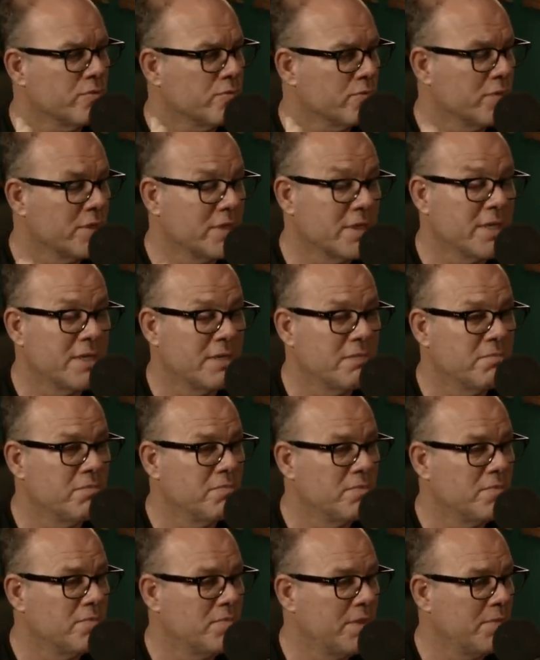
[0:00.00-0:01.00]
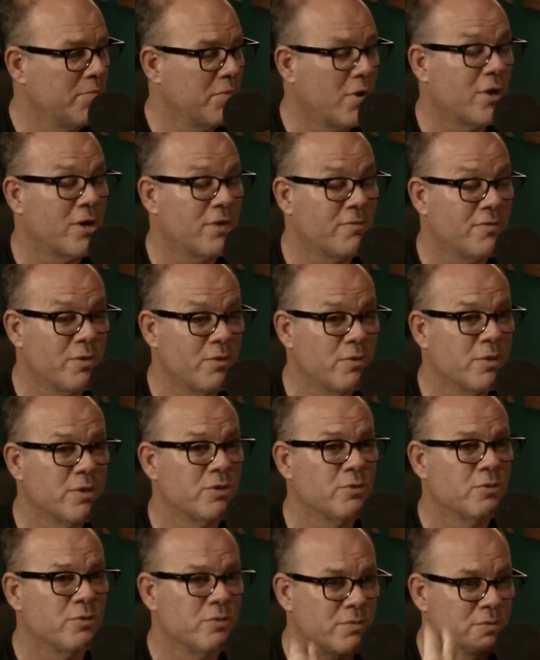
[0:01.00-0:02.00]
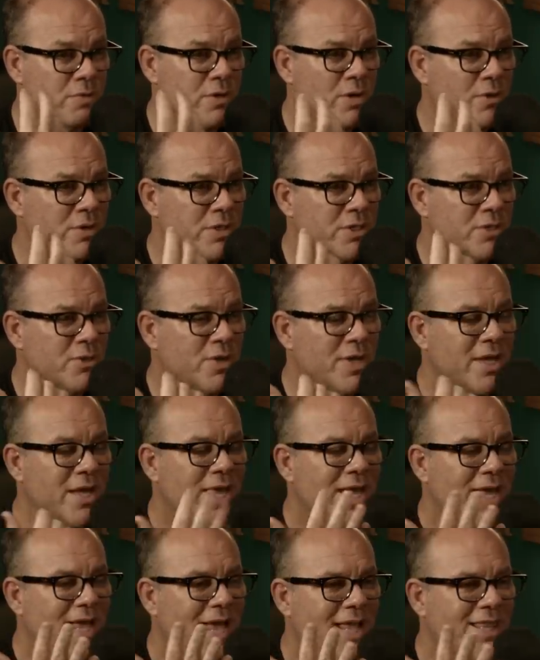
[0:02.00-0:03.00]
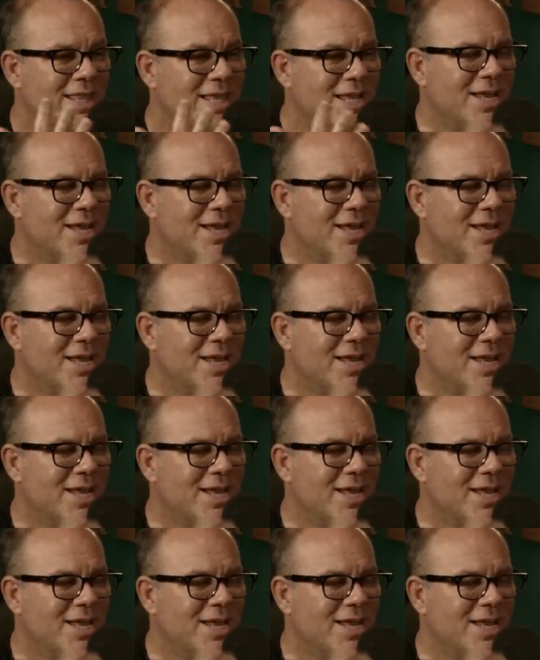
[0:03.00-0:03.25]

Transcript: really be part of you and you're going to do and then